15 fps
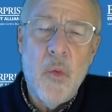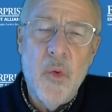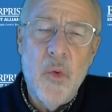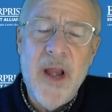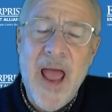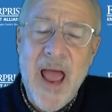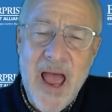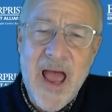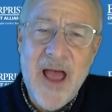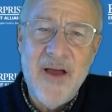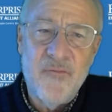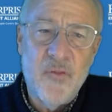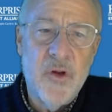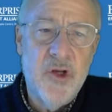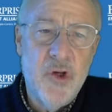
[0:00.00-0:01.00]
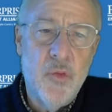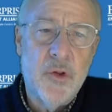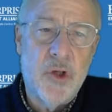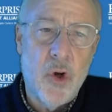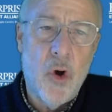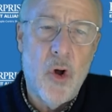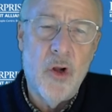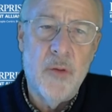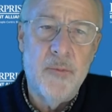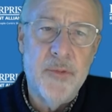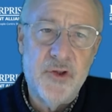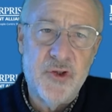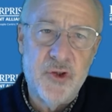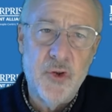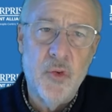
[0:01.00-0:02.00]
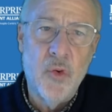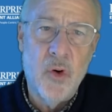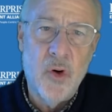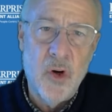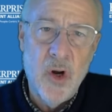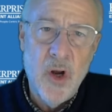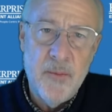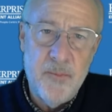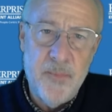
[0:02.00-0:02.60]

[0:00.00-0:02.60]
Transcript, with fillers: would have what you would call a mature